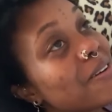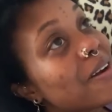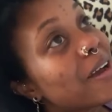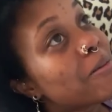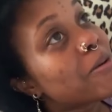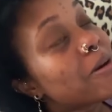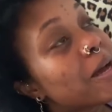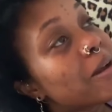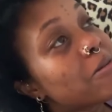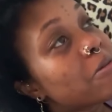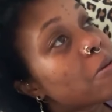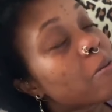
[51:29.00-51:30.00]
if I cry, bro.
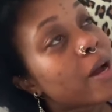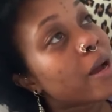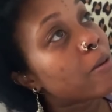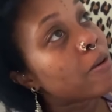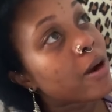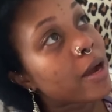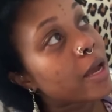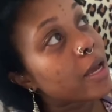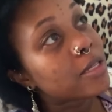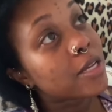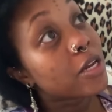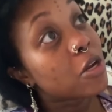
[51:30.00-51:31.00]
I don't know why I'm
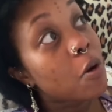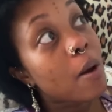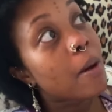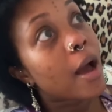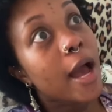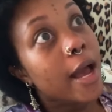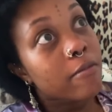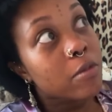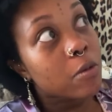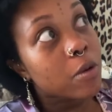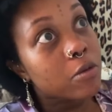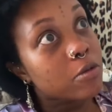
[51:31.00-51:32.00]
crying because I know I'm,
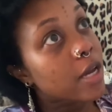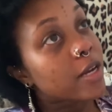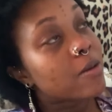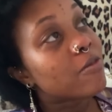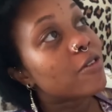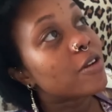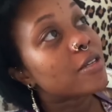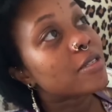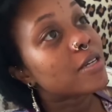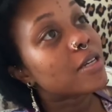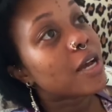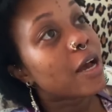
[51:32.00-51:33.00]
I'm the one who signed up for
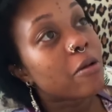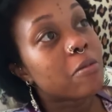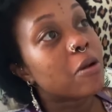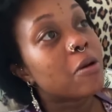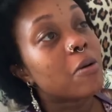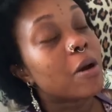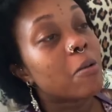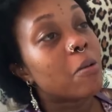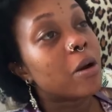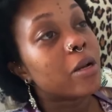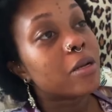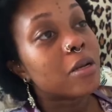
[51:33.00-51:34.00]
this. Like I know I
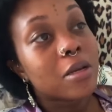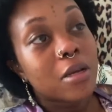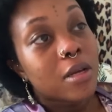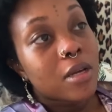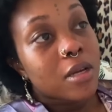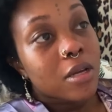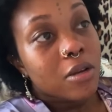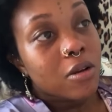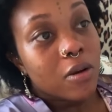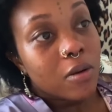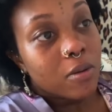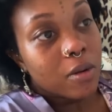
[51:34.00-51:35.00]
want,
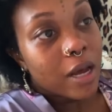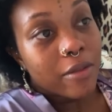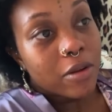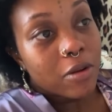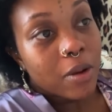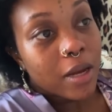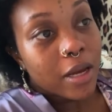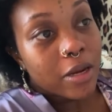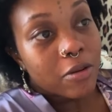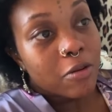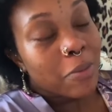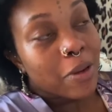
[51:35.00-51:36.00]
you know, I have to do what I
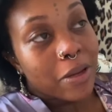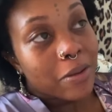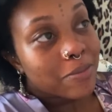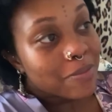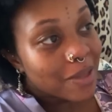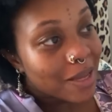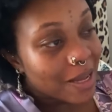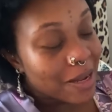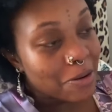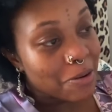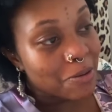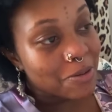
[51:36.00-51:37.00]
gotta do, but
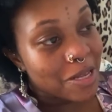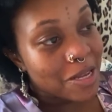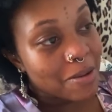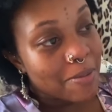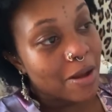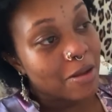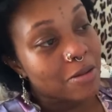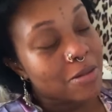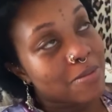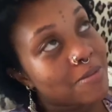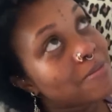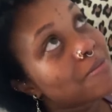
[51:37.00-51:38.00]
I don't know. Thinking about